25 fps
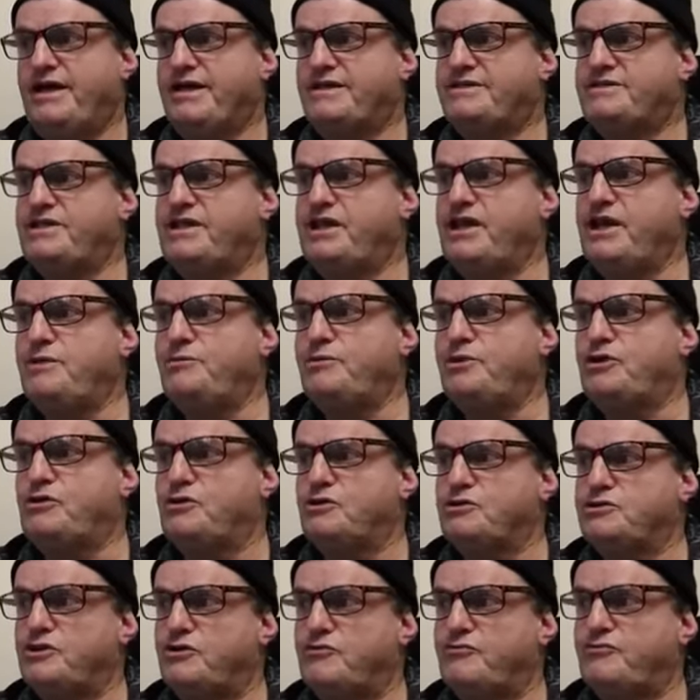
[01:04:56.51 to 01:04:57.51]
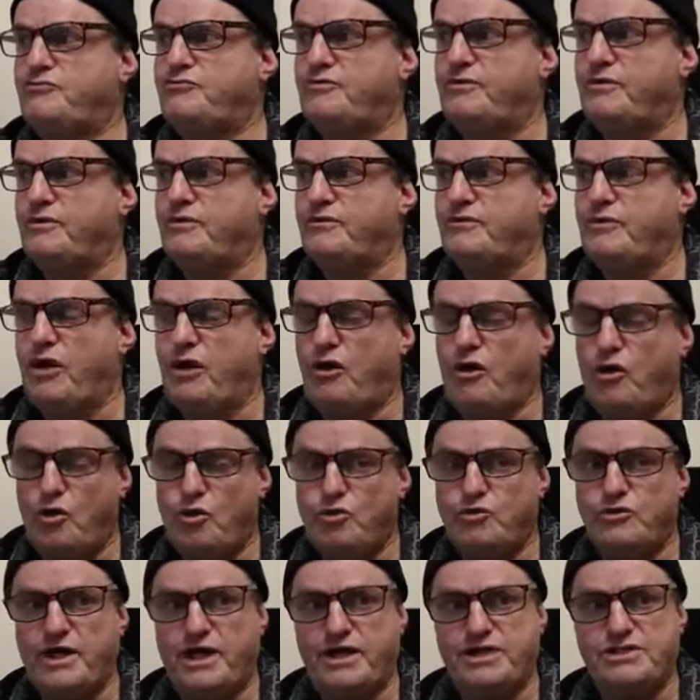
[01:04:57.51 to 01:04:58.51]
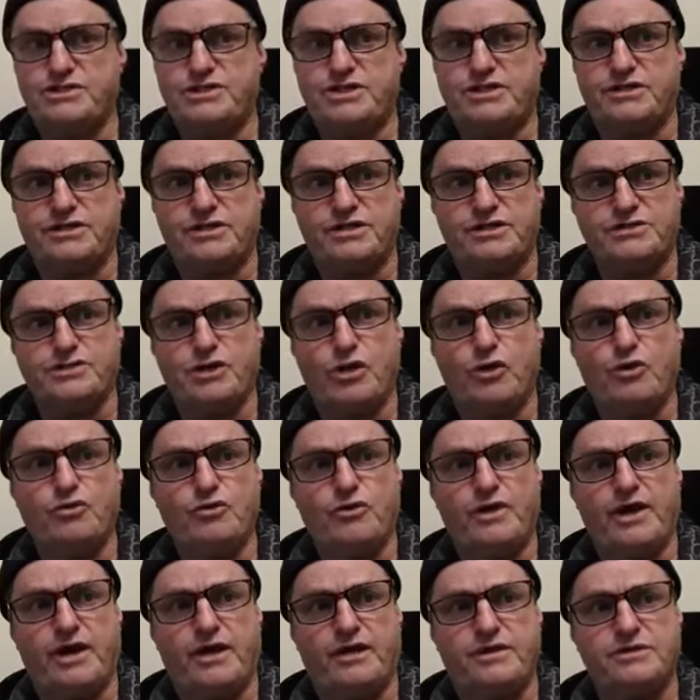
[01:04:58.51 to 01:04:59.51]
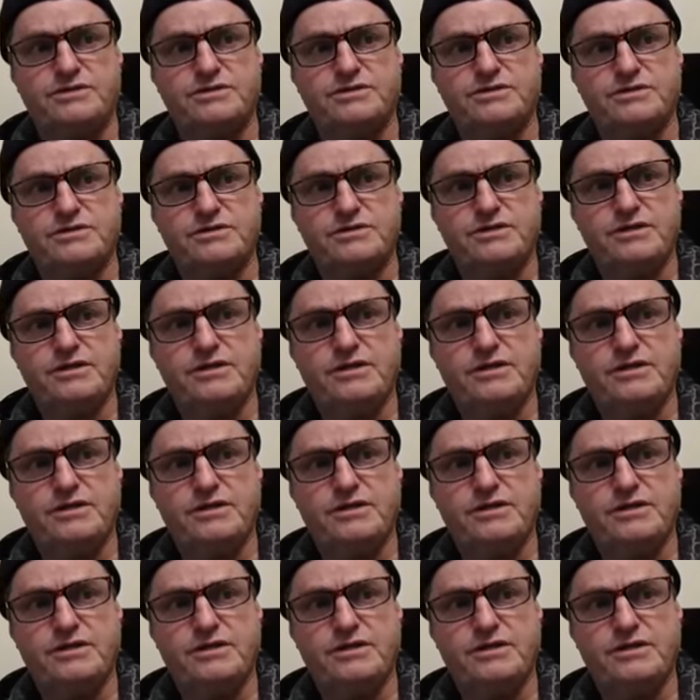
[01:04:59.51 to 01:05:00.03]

It's here because of the whole nation, this whole house.